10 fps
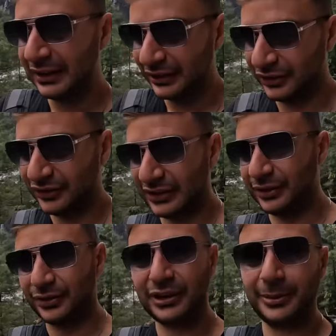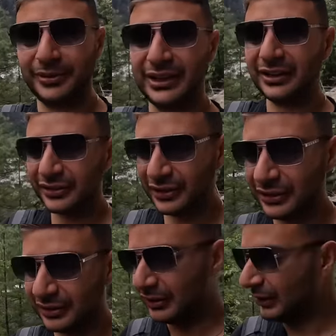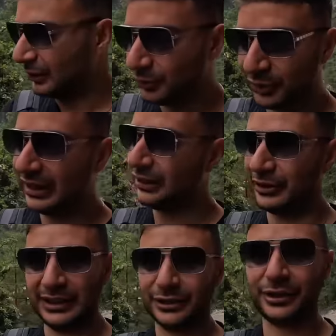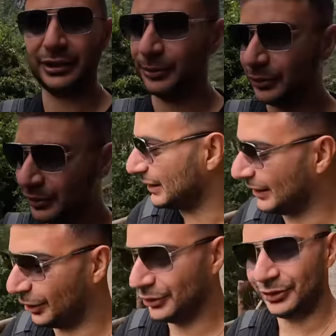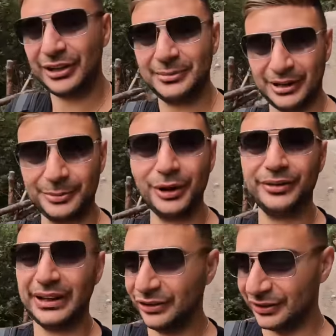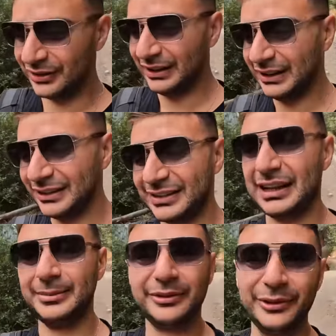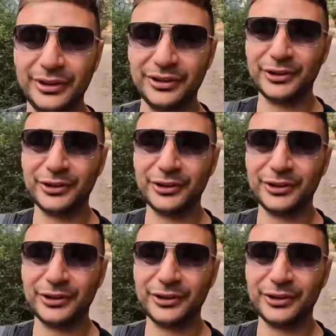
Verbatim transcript: and you see those type of things. Really incredible. Yeah, I'll use him as motivation to get me through this